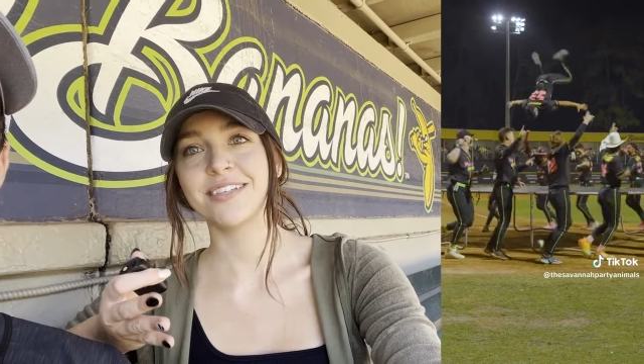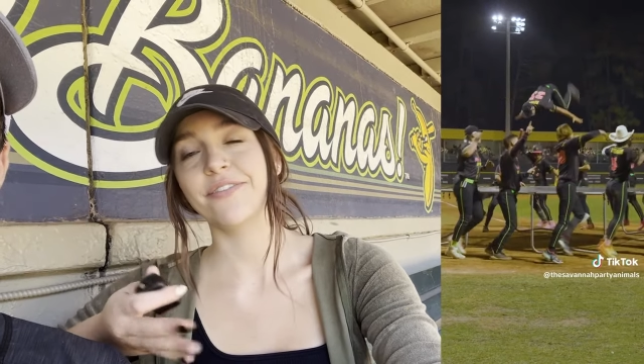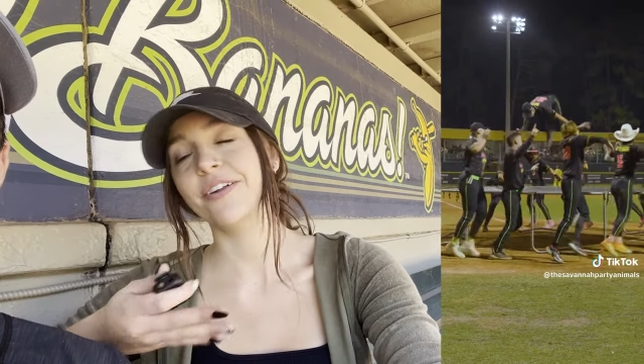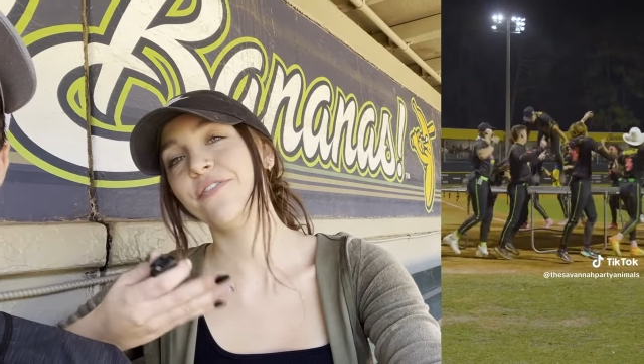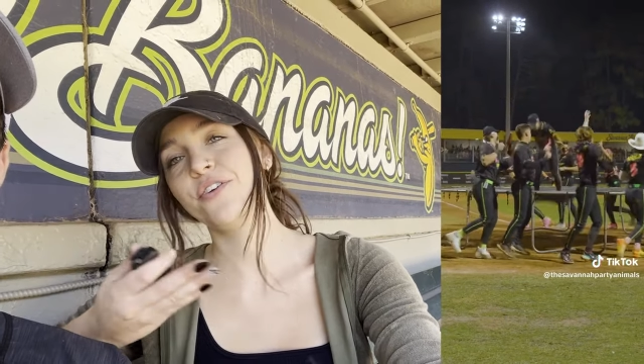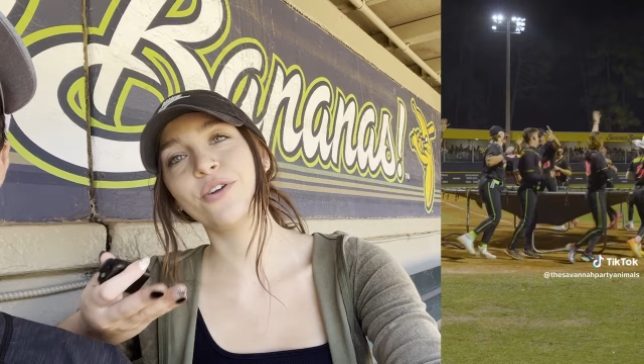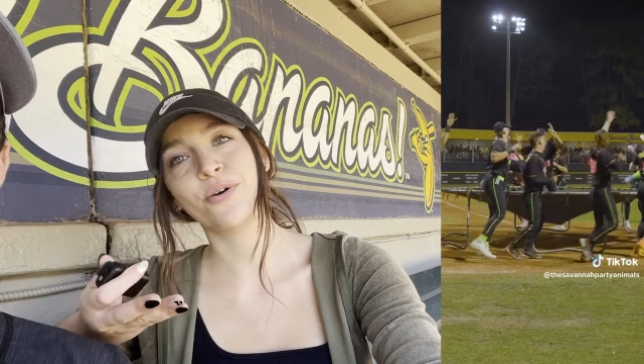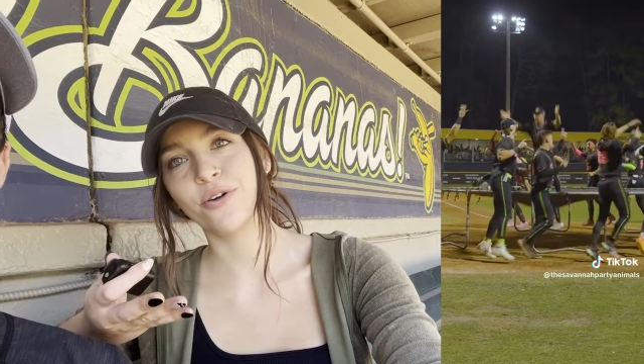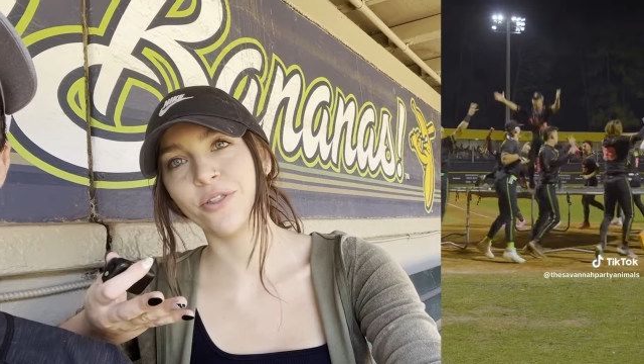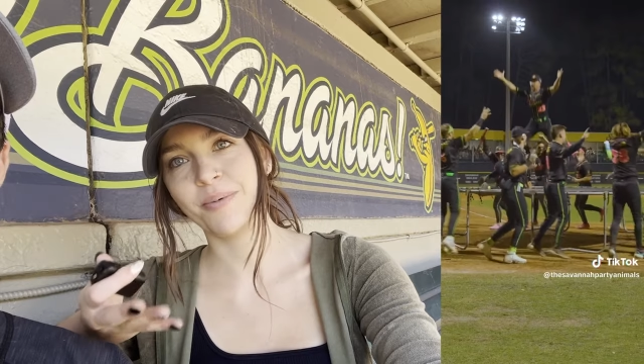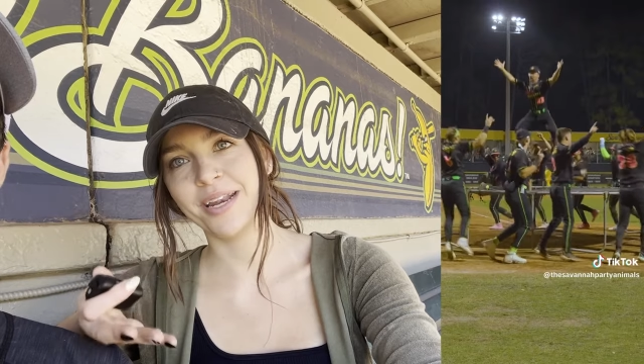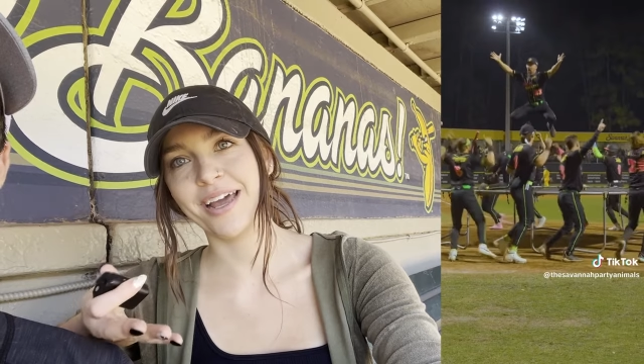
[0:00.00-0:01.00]
even if you don't know
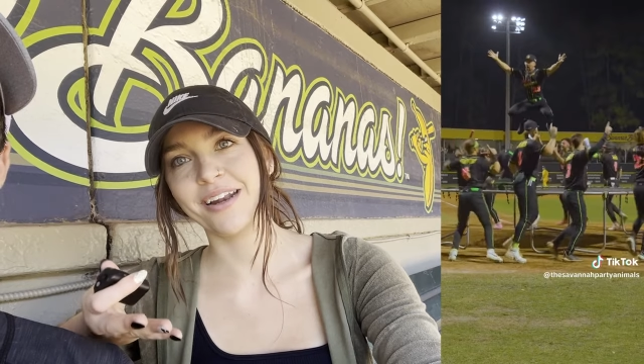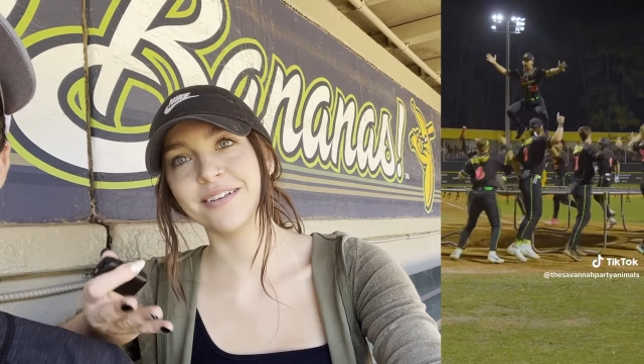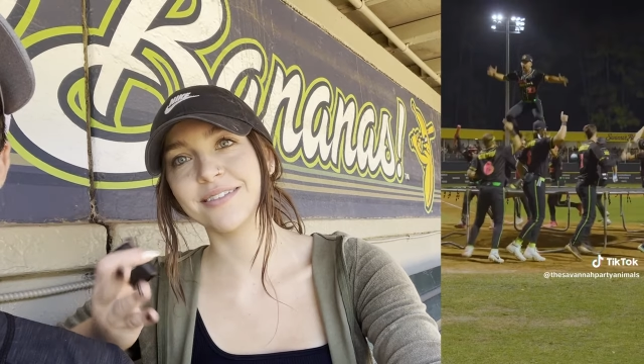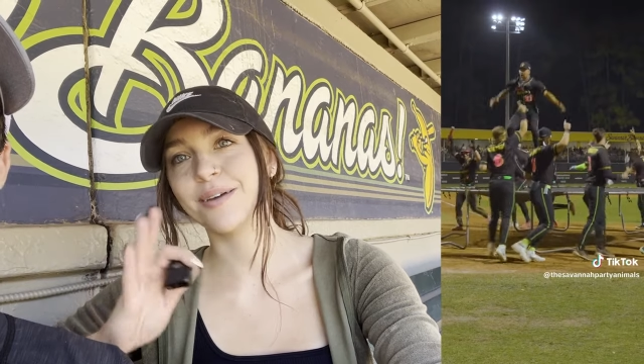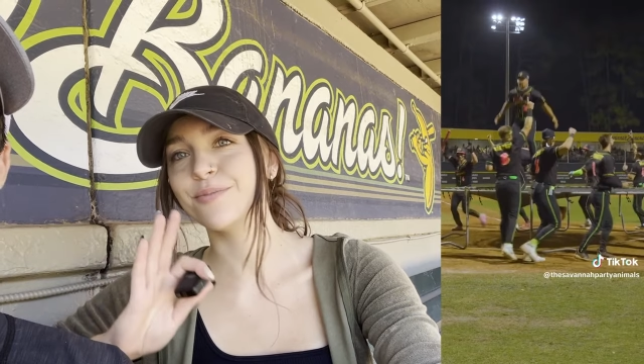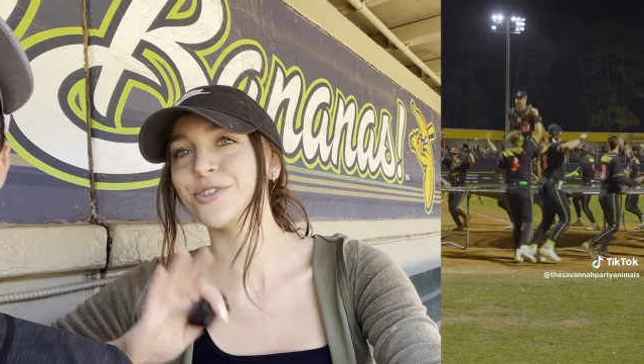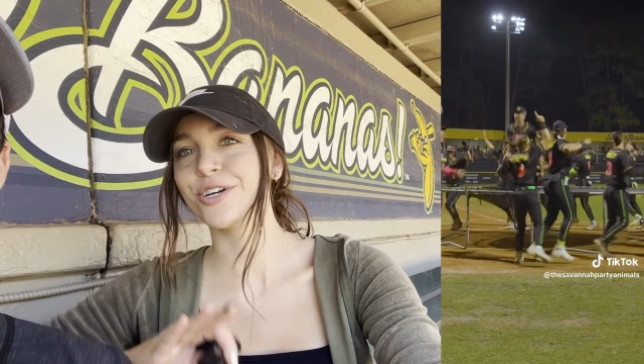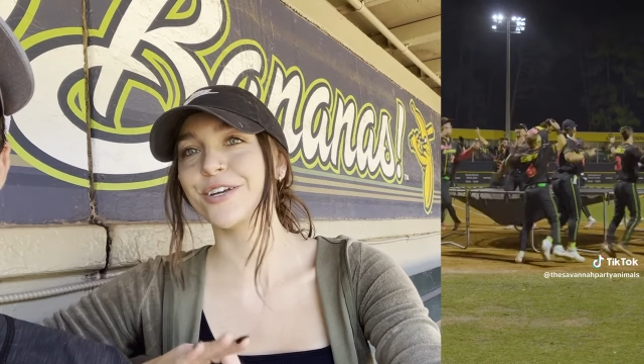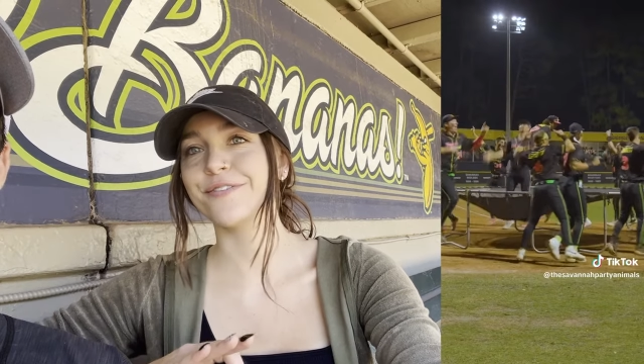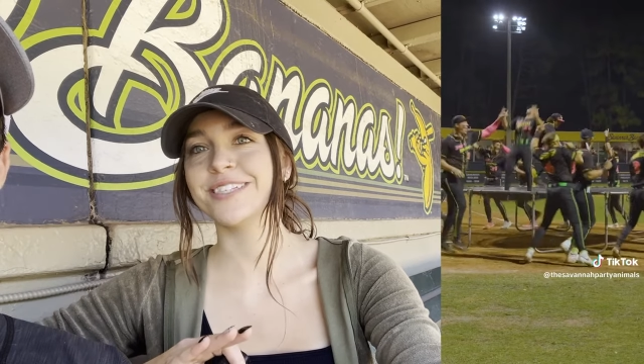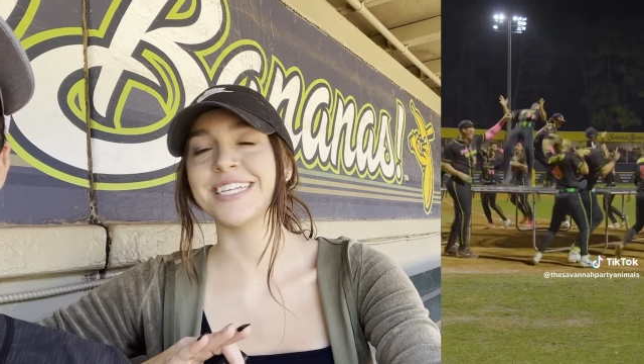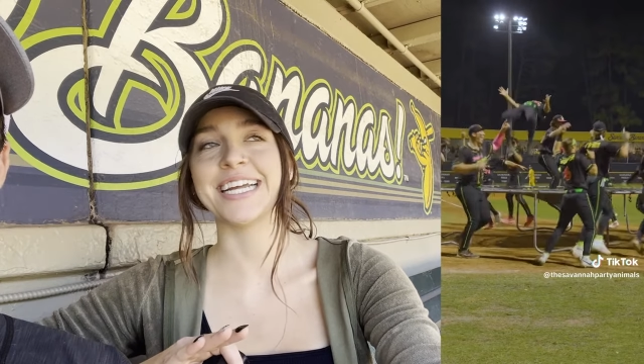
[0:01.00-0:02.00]
the bananas, I'm sure
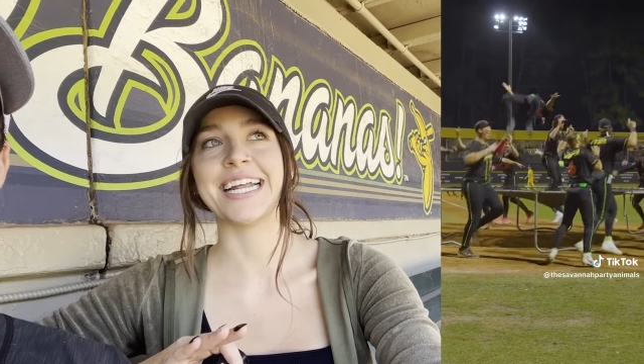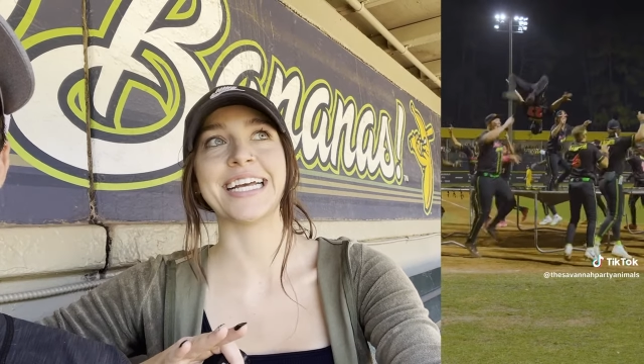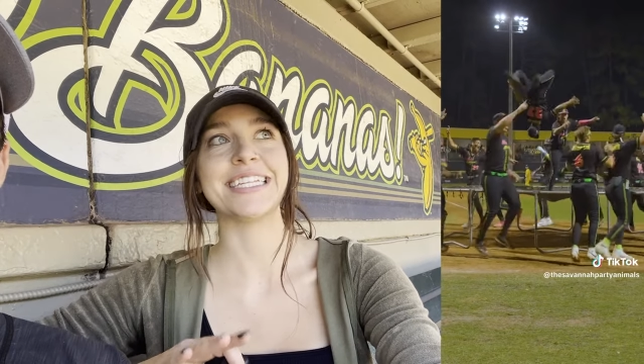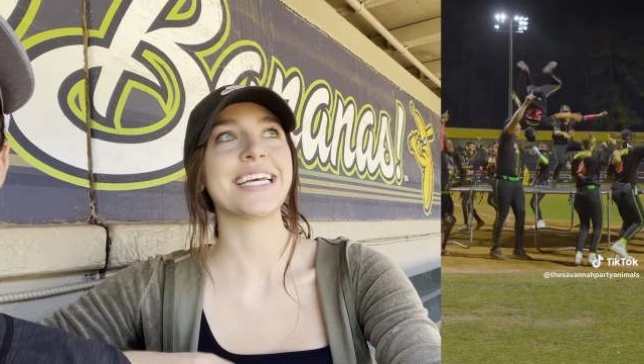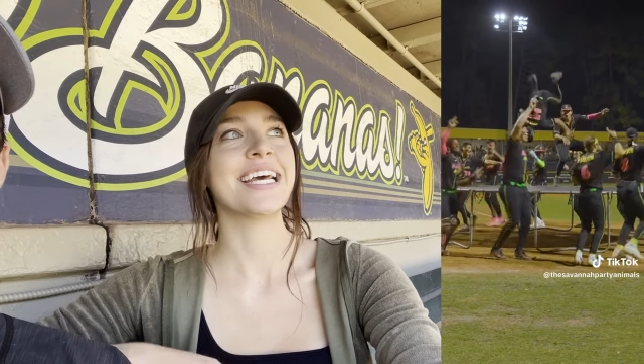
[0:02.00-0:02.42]
you've seen it.